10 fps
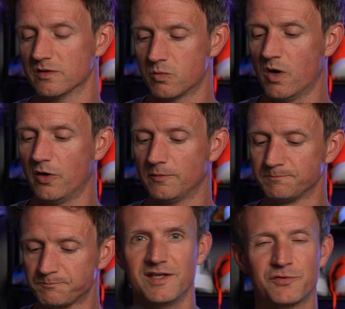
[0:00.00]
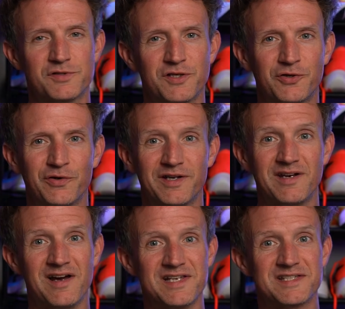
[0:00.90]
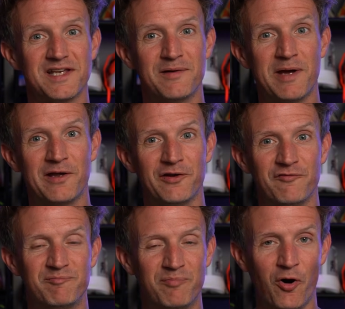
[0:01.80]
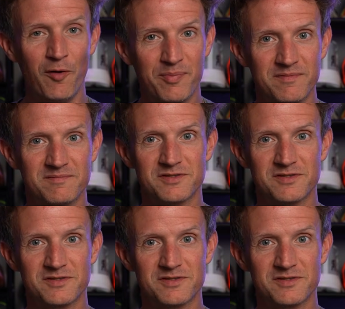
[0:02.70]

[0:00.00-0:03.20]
as well. It's also got a nice amount of pop.